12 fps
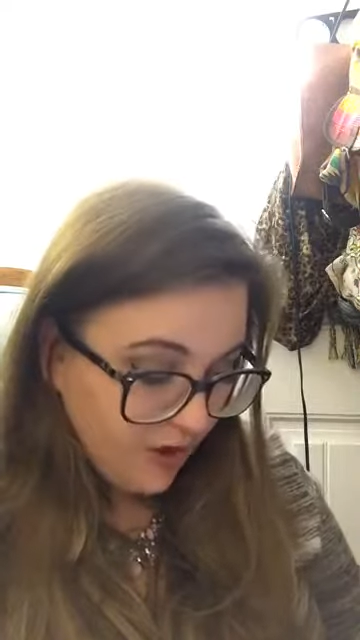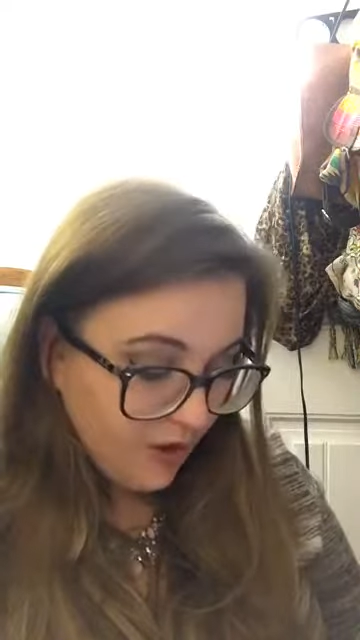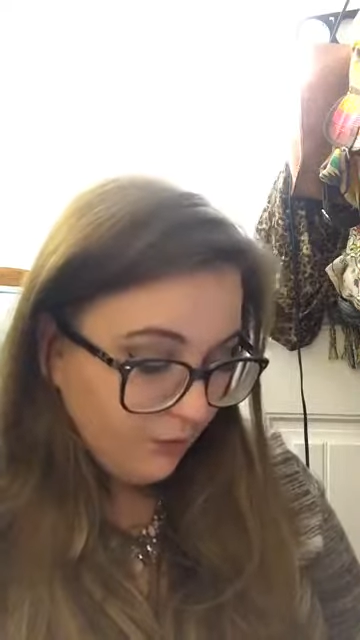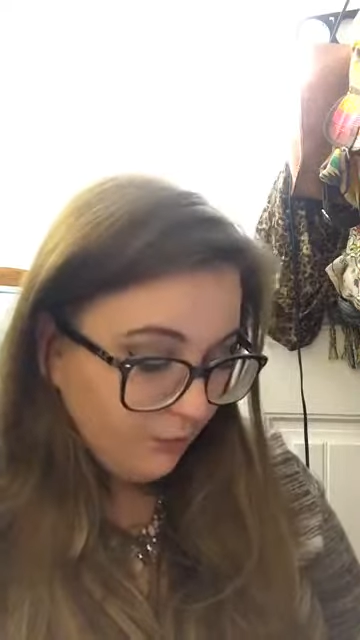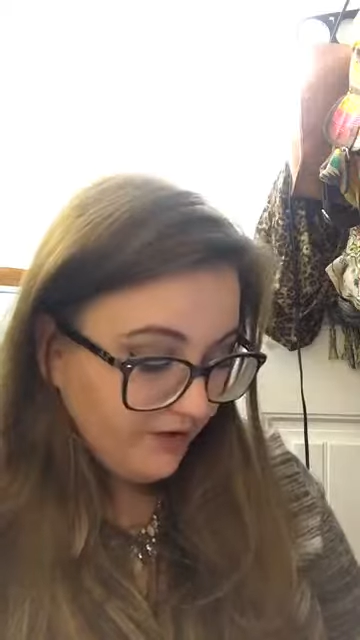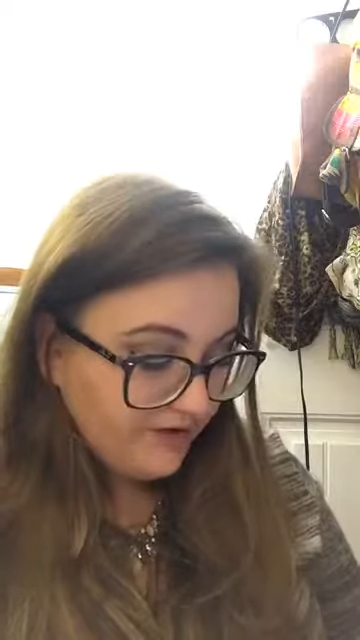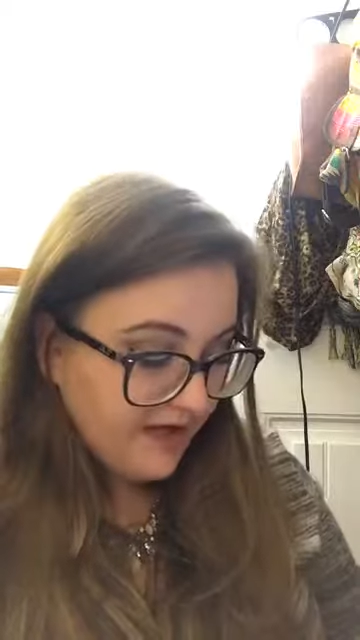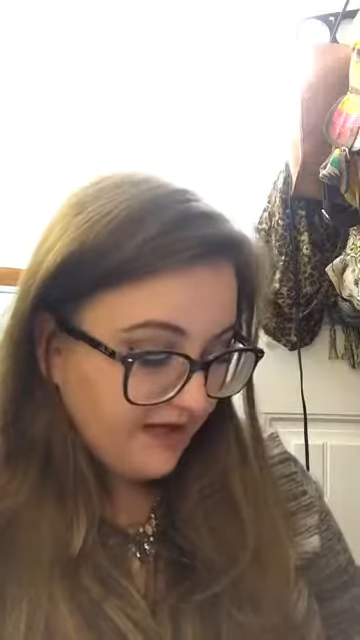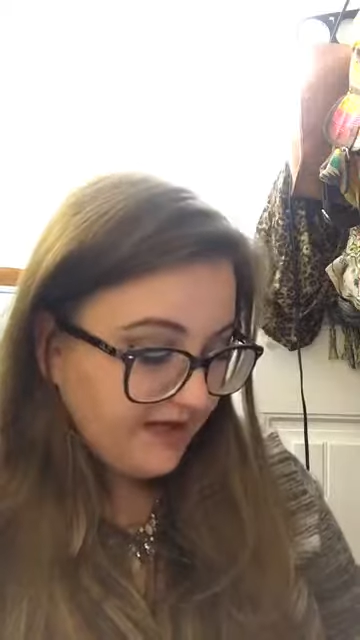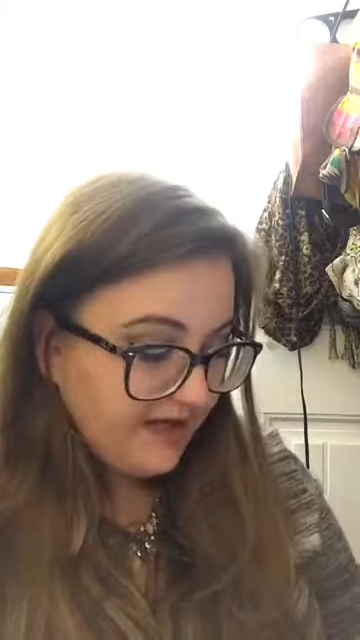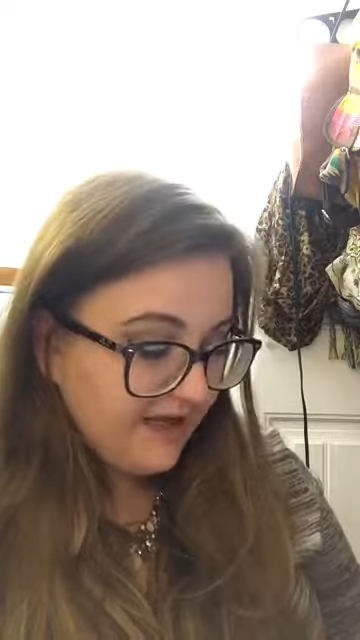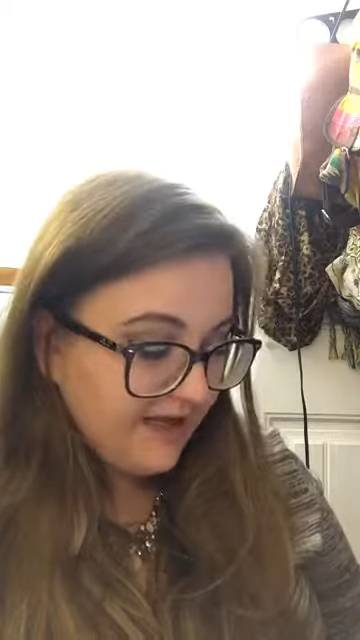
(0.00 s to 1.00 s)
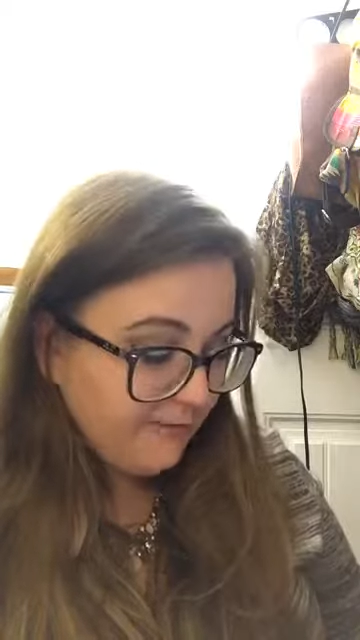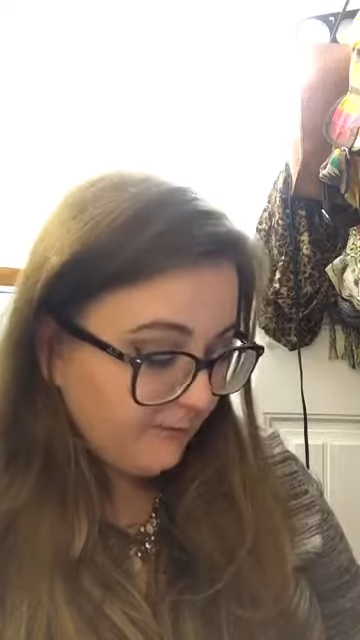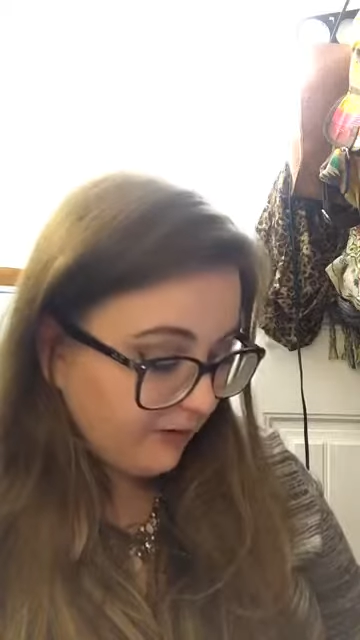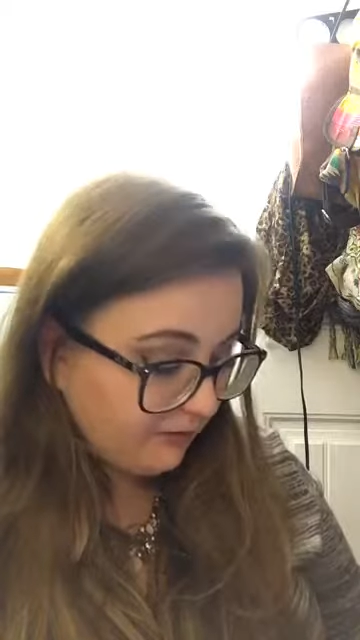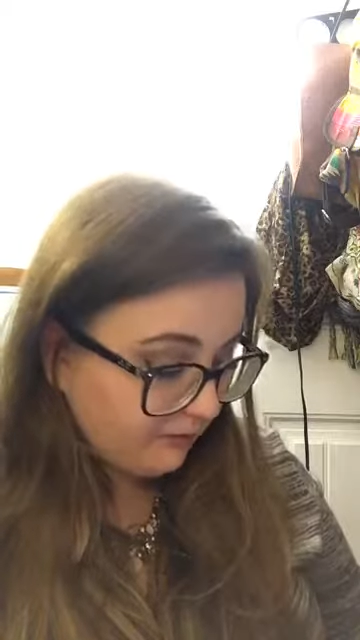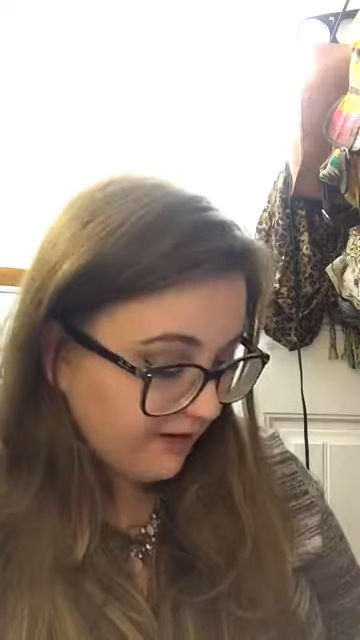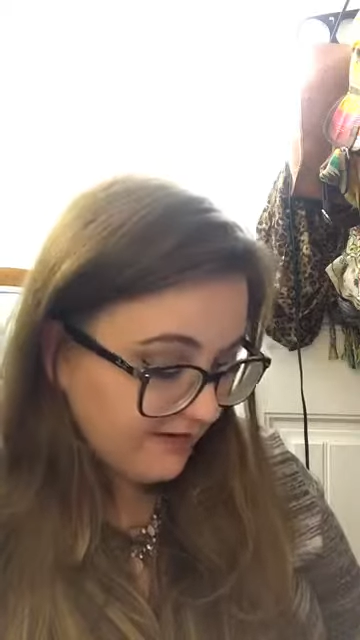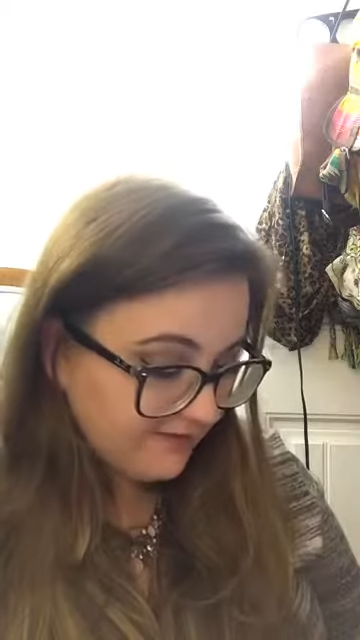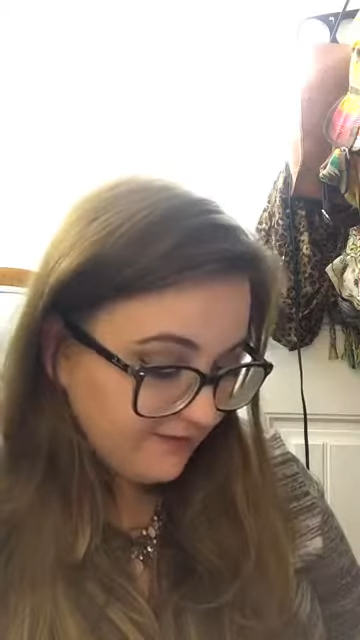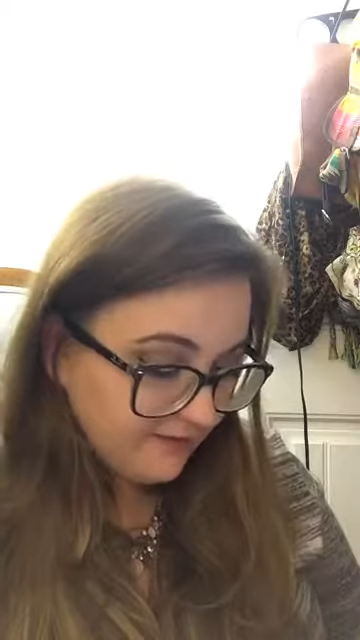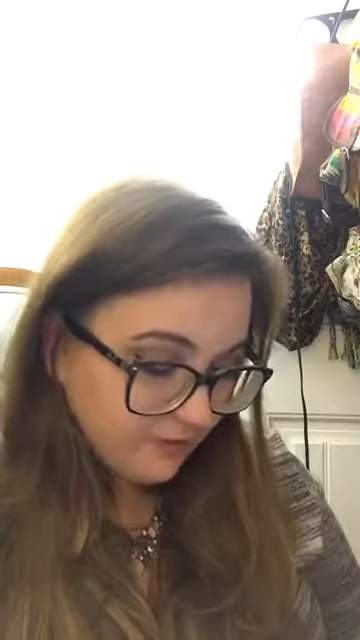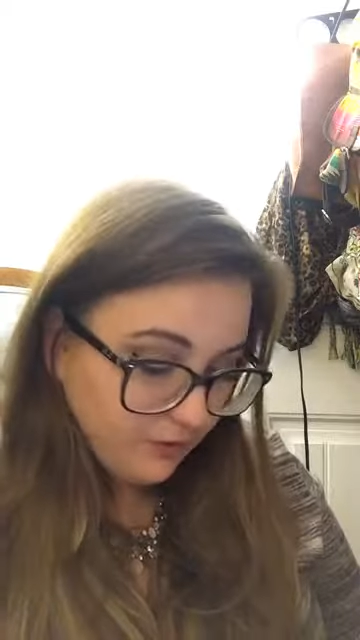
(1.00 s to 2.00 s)
One night, he
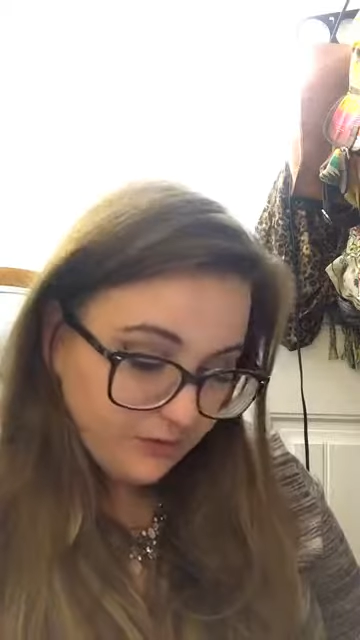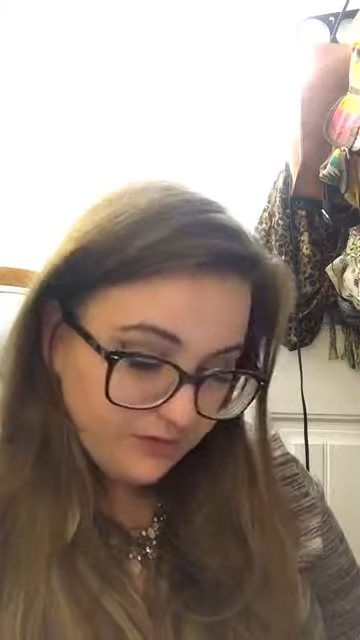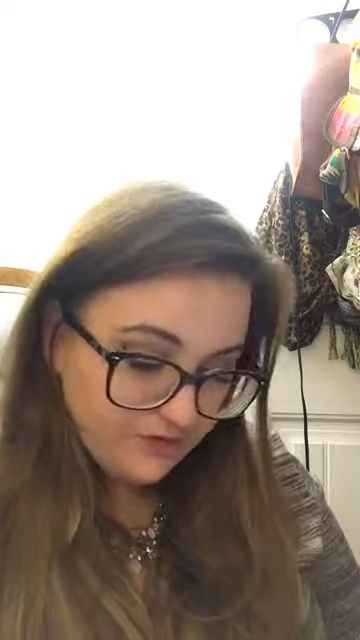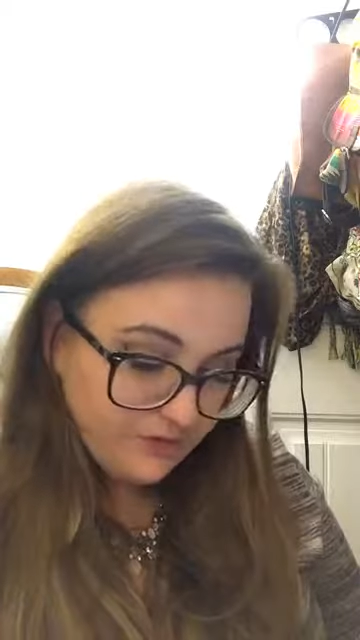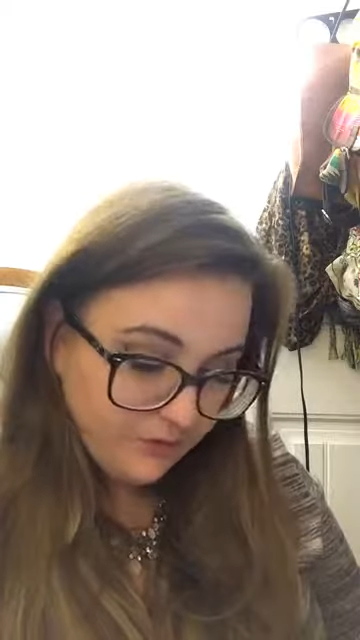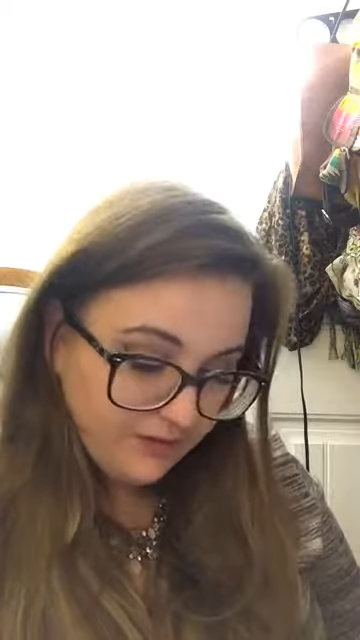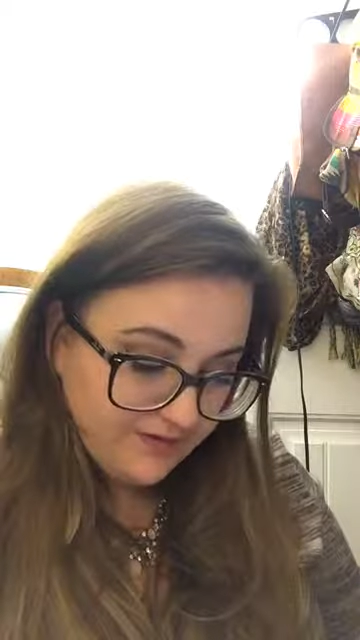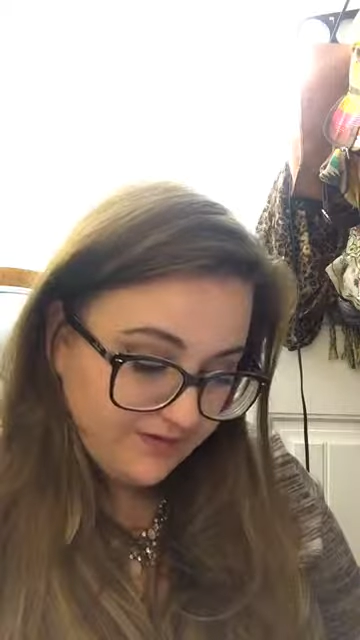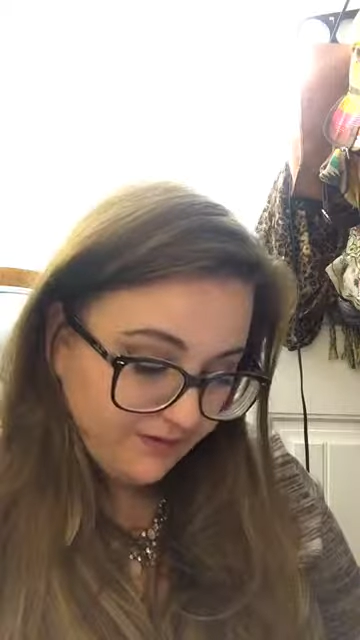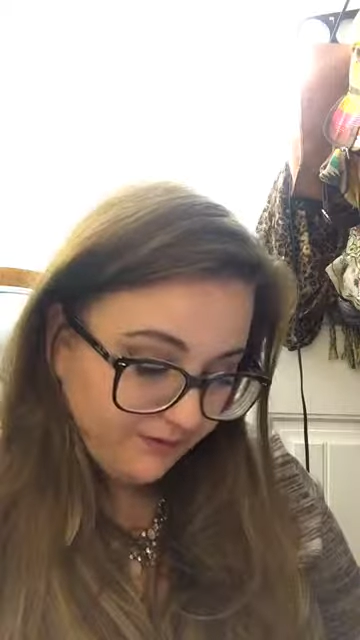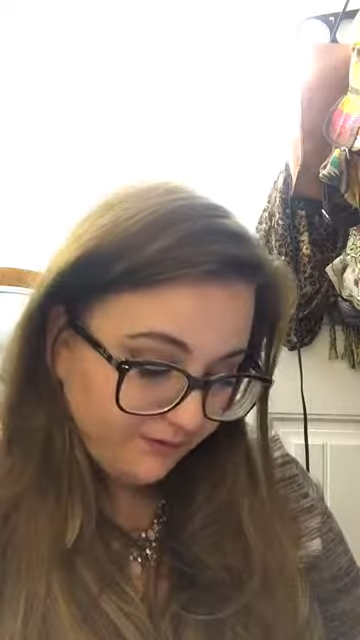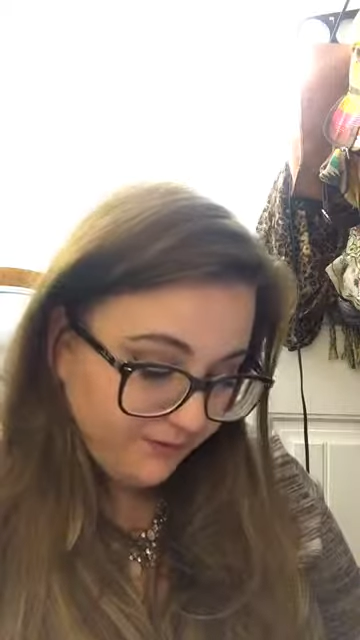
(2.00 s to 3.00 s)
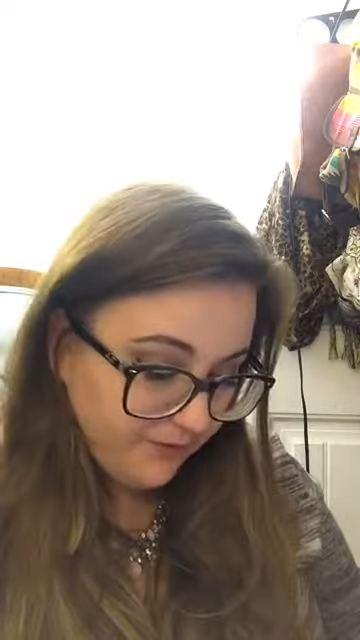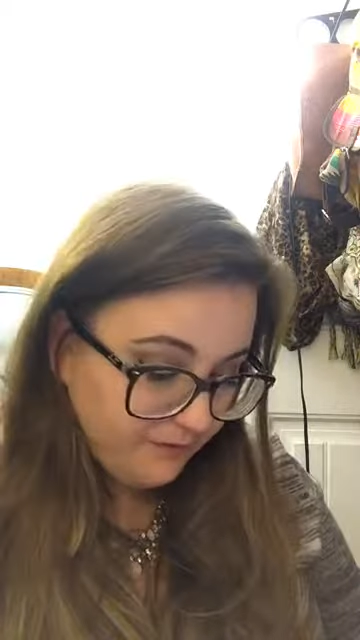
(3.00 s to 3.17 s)
burglarizes a corner store and steals food,